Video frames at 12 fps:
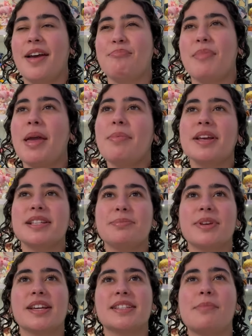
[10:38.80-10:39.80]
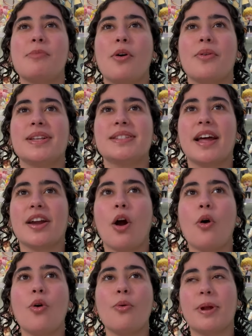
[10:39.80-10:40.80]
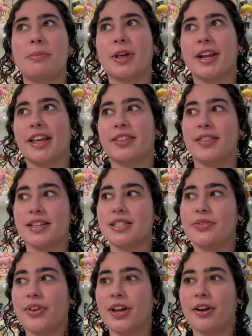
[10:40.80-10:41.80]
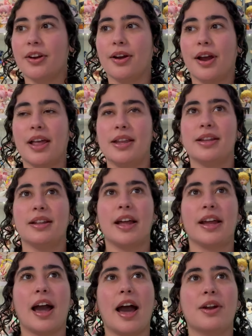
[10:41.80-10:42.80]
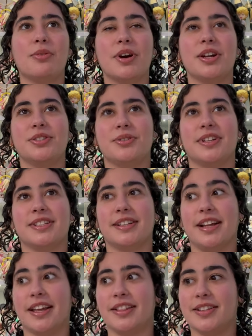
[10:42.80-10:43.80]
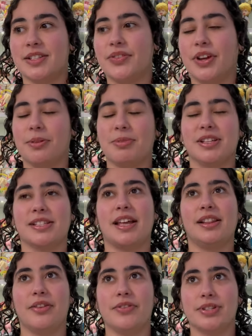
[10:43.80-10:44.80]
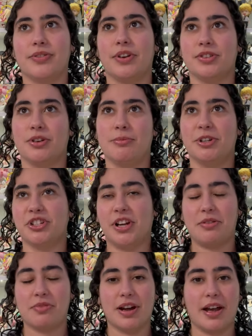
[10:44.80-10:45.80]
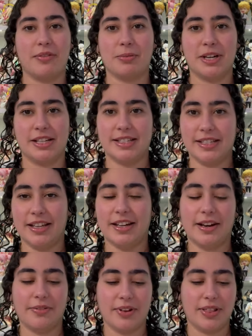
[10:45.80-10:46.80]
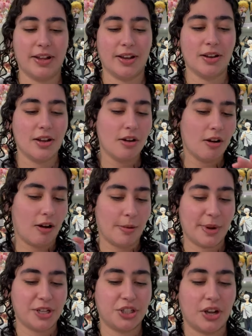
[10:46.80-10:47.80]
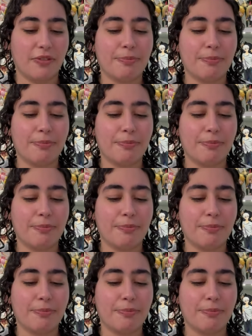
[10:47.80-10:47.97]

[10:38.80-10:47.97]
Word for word: Maybe it's because I'm always like, oh, but I'm gonna get this figure, and like I don't want to do it until I get this figure because I love this figure so much and I want everybody to see it and everything on my shelf.